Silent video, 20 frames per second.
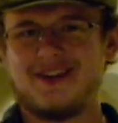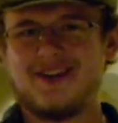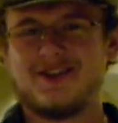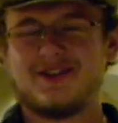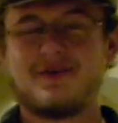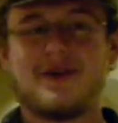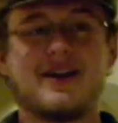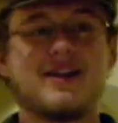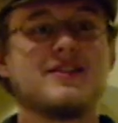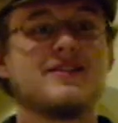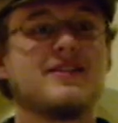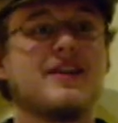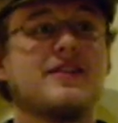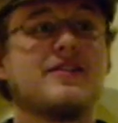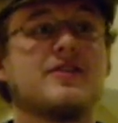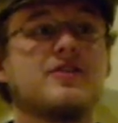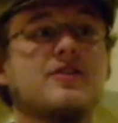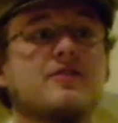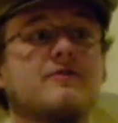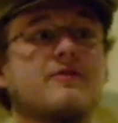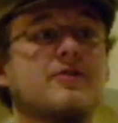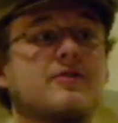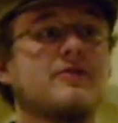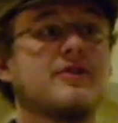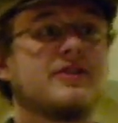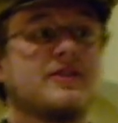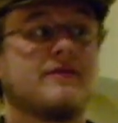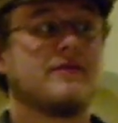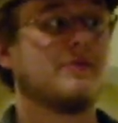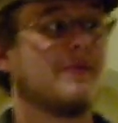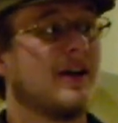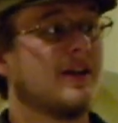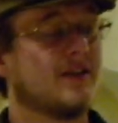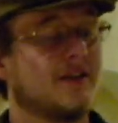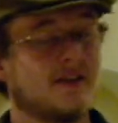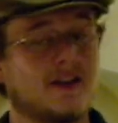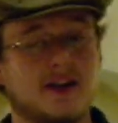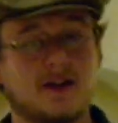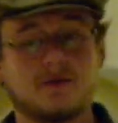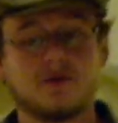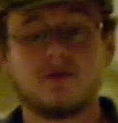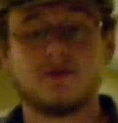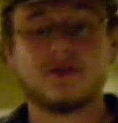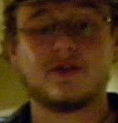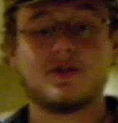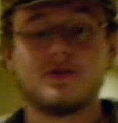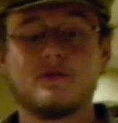so I can set the tone for the rest of the magic that I'm going to do